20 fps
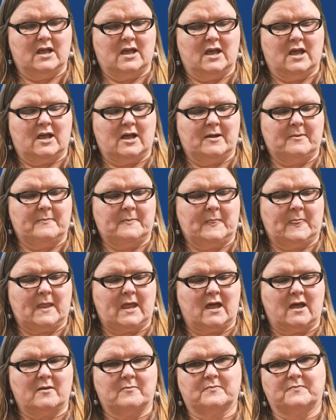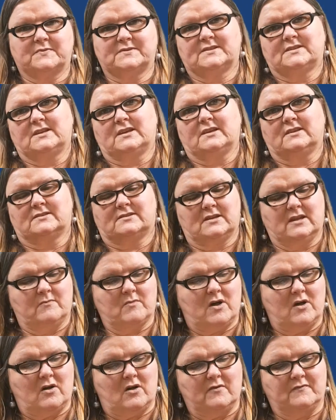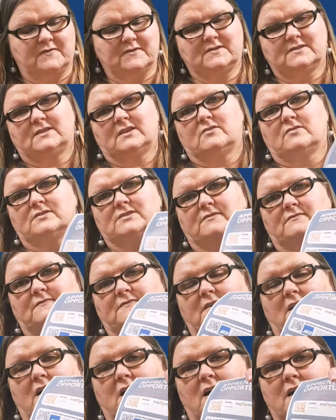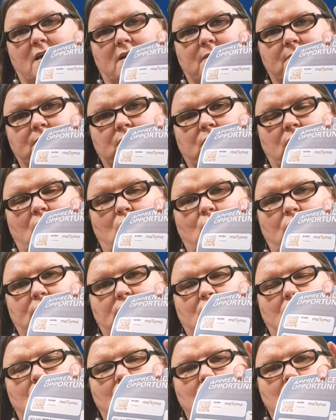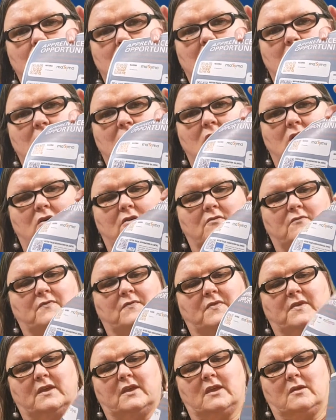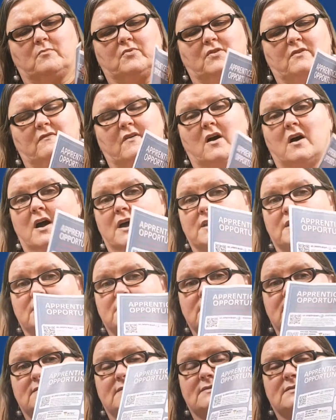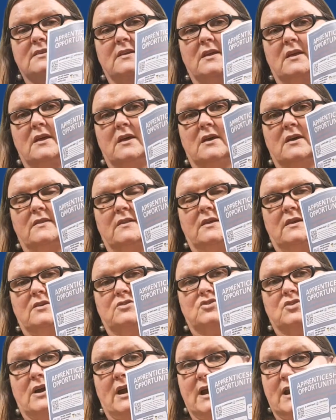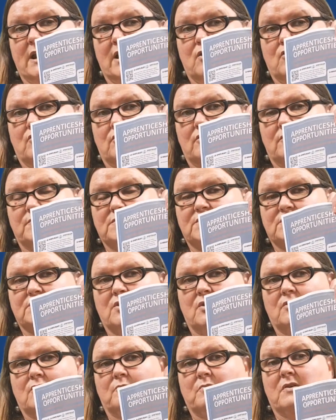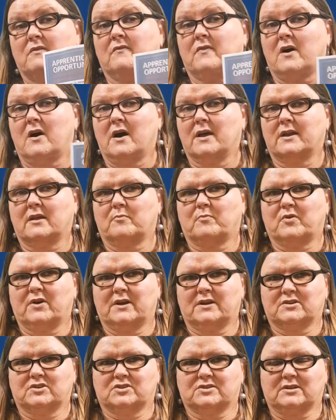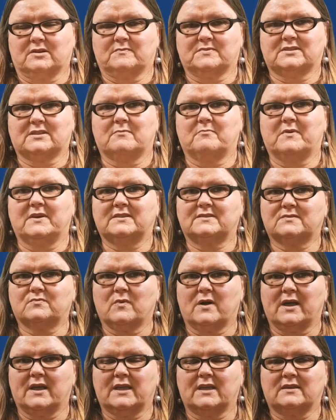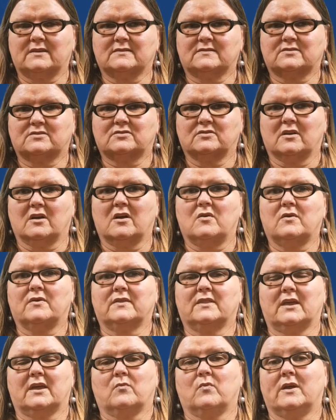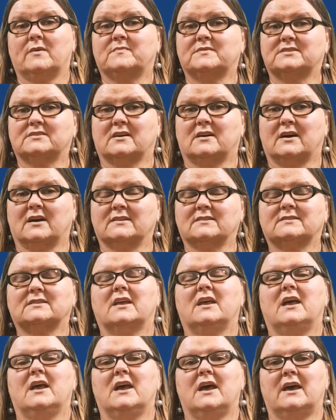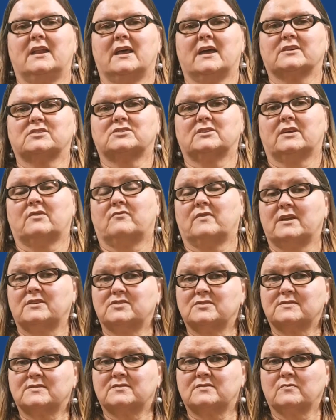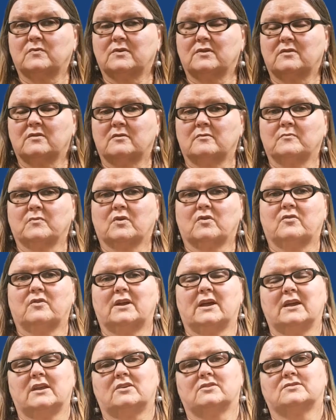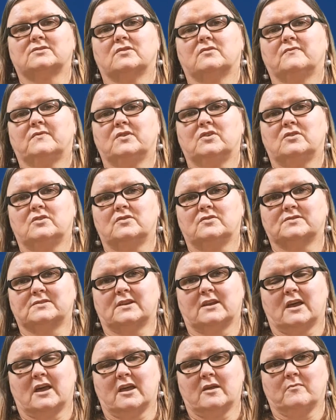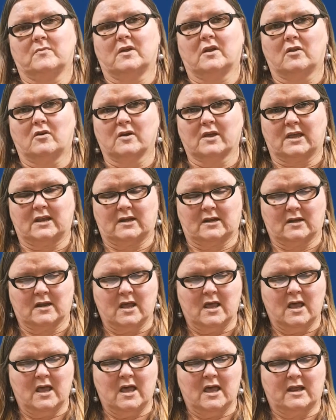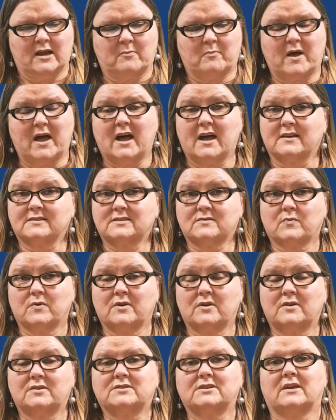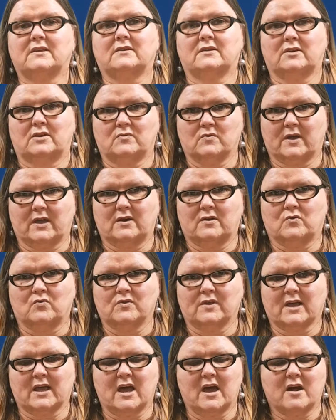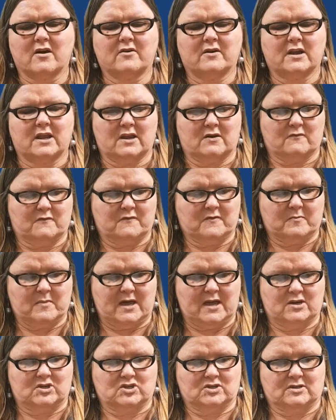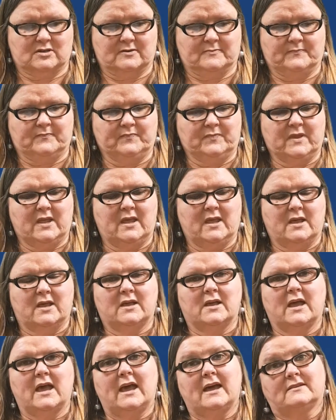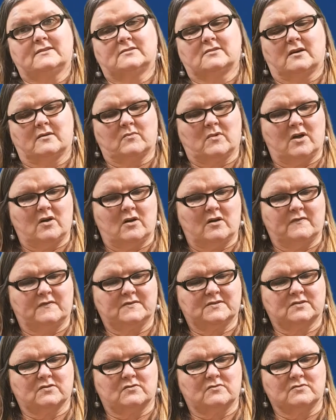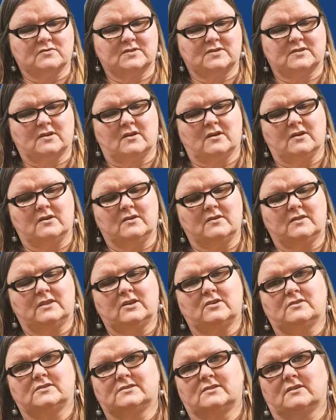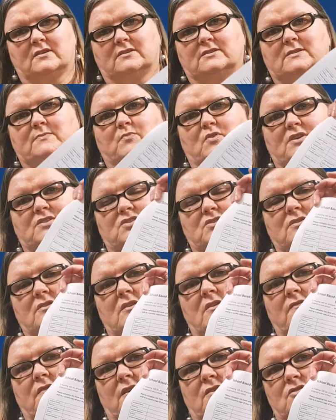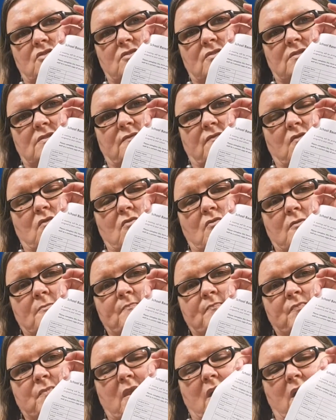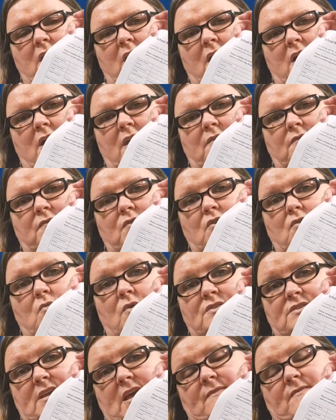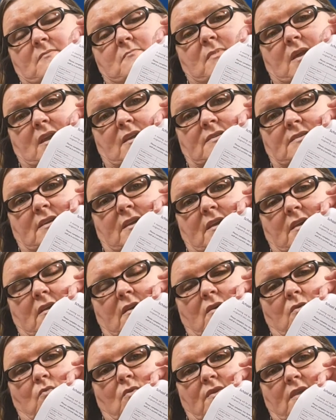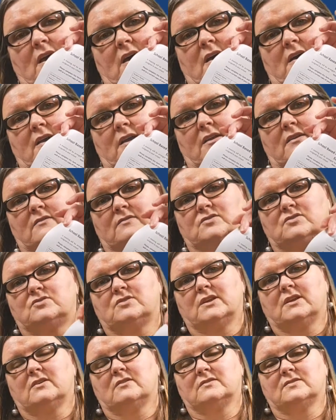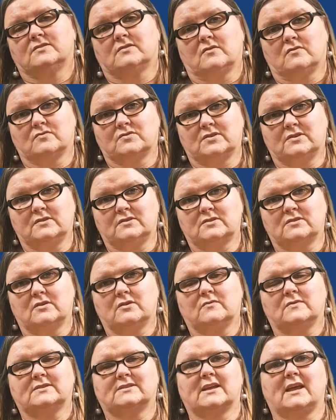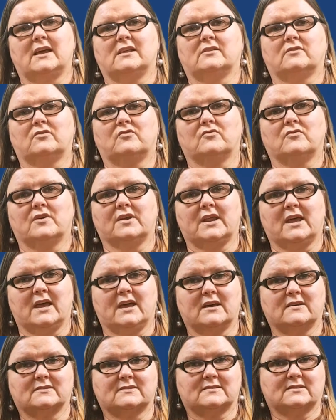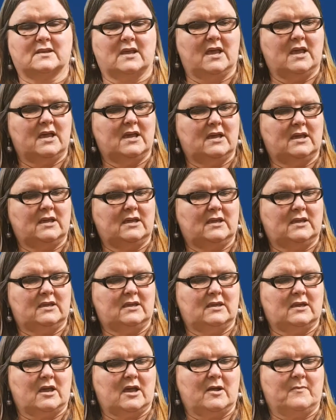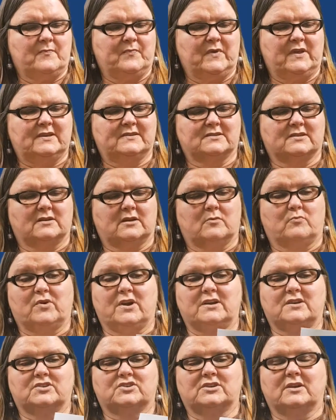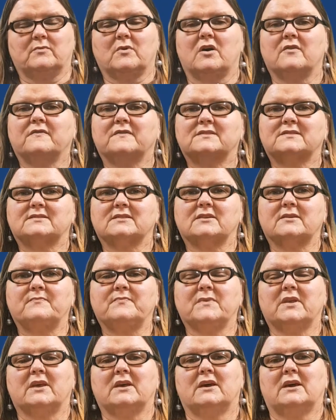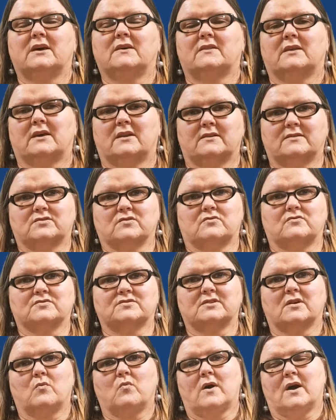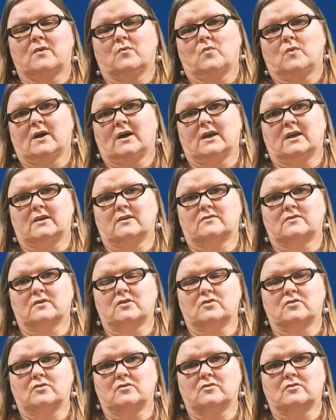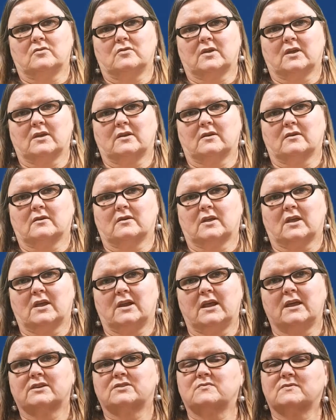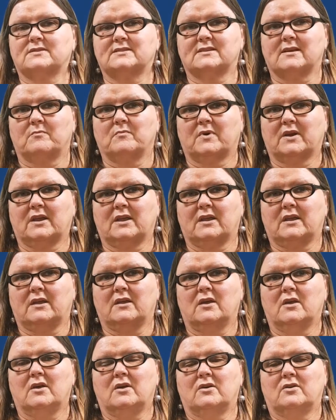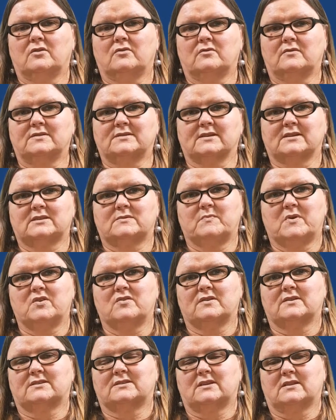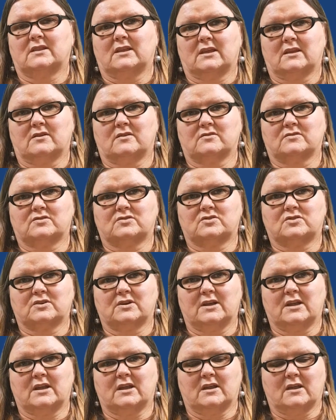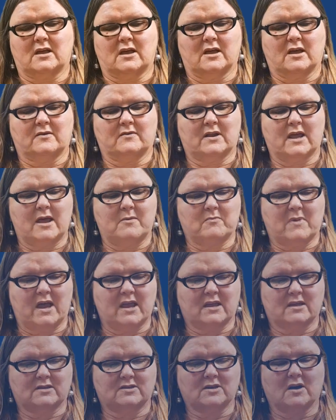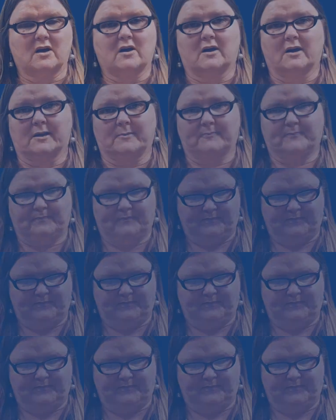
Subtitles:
upstairs near my office there is a flyer with all of the providers, the training groups who provide apprenticeships. The best way is to go on their websites and actually register with them, create yourself a username, a login and a password, and then you'll get all the current information. Outside my office also, there is an expression of interest form. If you want to have a meeting with our industry consultant, who is Alan Roydhouse, he is an apprenticeship officer, and that is also one way that you can connect with somebody who is experienced in the industry and make a time.